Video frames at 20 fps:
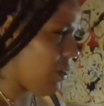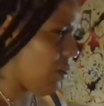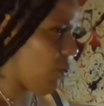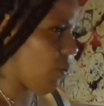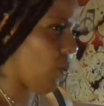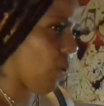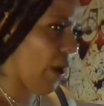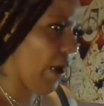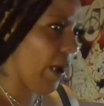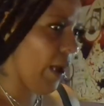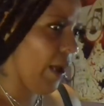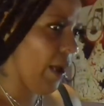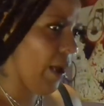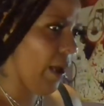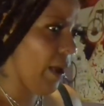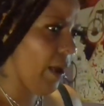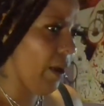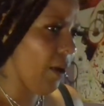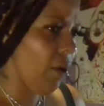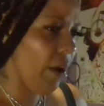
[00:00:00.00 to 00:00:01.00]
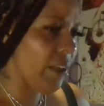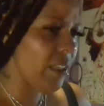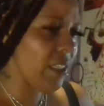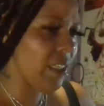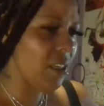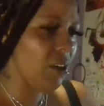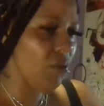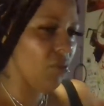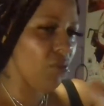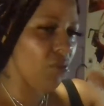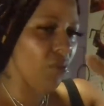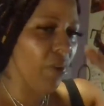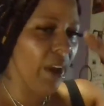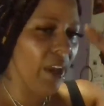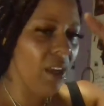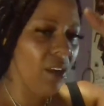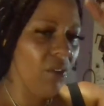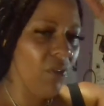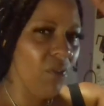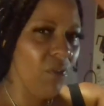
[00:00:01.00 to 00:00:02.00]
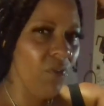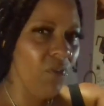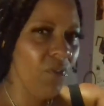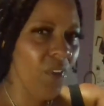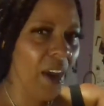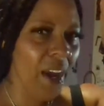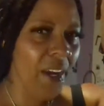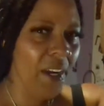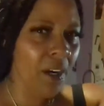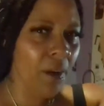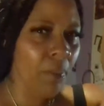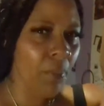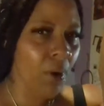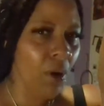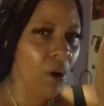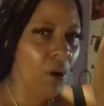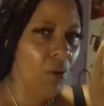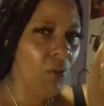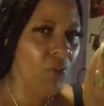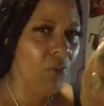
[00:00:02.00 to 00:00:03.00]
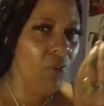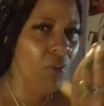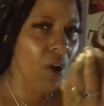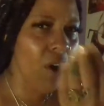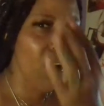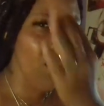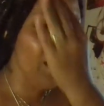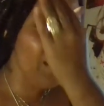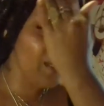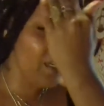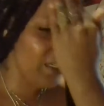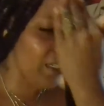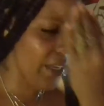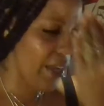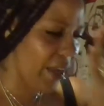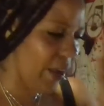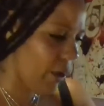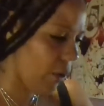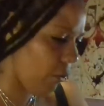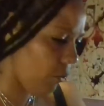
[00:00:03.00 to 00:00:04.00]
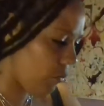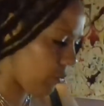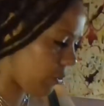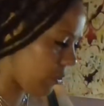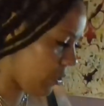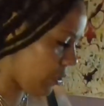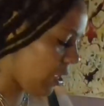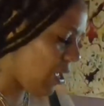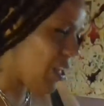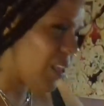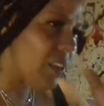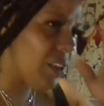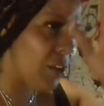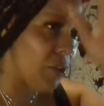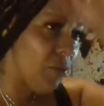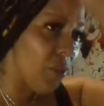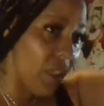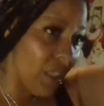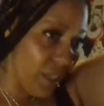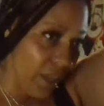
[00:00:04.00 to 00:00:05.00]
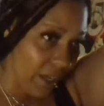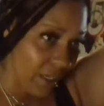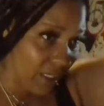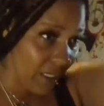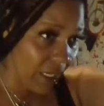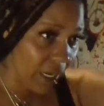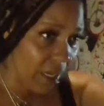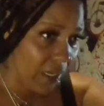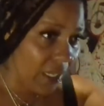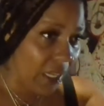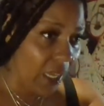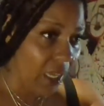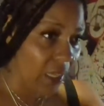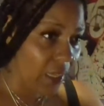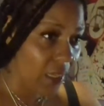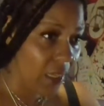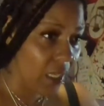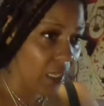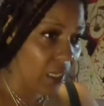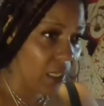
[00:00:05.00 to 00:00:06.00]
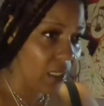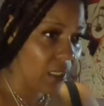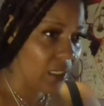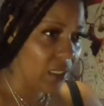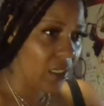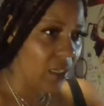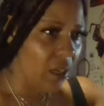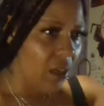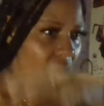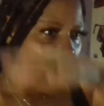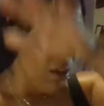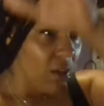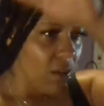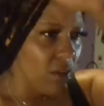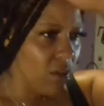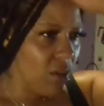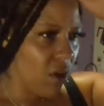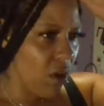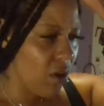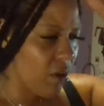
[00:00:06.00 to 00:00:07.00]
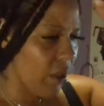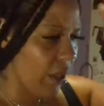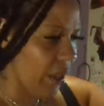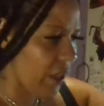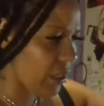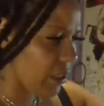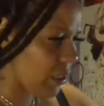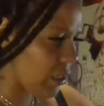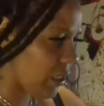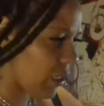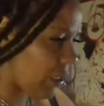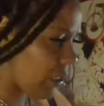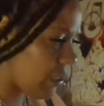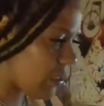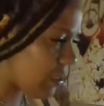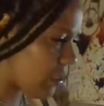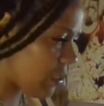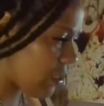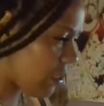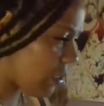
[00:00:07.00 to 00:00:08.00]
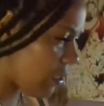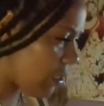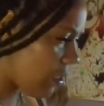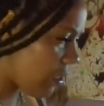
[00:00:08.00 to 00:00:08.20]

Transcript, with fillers: Wow, I seen a red fireball falling down. Literally not down like this, down like this.